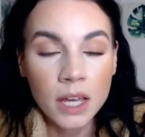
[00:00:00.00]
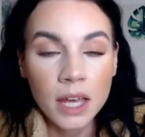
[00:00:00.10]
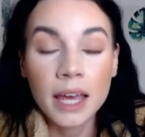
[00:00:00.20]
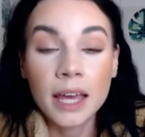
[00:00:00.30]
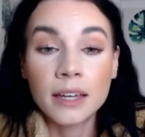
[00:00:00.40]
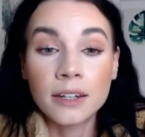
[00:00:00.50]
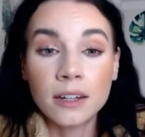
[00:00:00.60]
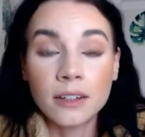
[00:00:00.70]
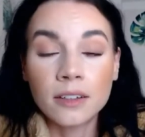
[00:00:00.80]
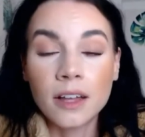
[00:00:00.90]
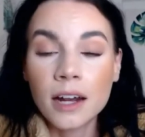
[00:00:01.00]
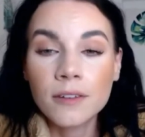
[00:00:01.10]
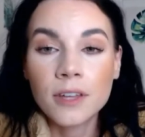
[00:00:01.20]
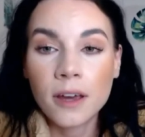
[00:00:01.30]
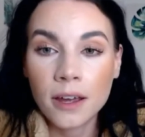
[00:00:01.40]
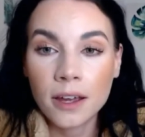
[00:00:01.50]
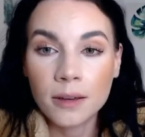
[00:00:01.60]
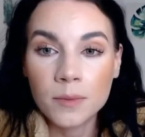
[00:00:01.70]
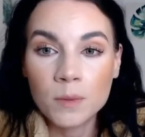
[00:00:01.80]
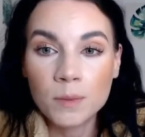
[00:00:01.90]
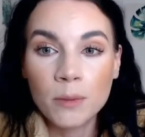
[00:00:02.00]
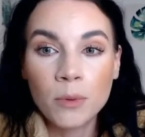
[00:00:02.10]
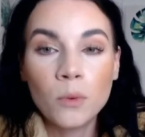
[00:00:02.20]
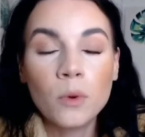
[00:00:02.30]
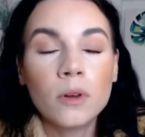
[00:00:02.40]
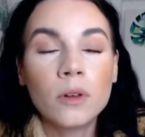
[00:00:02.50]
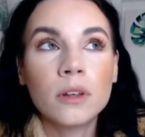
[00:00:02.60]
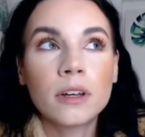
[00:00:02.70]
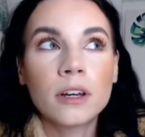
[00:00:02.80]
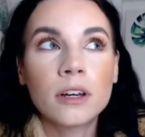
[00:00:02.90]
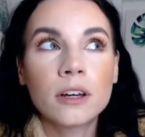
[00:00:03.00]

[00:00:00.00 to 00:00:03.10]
And a lot of times people will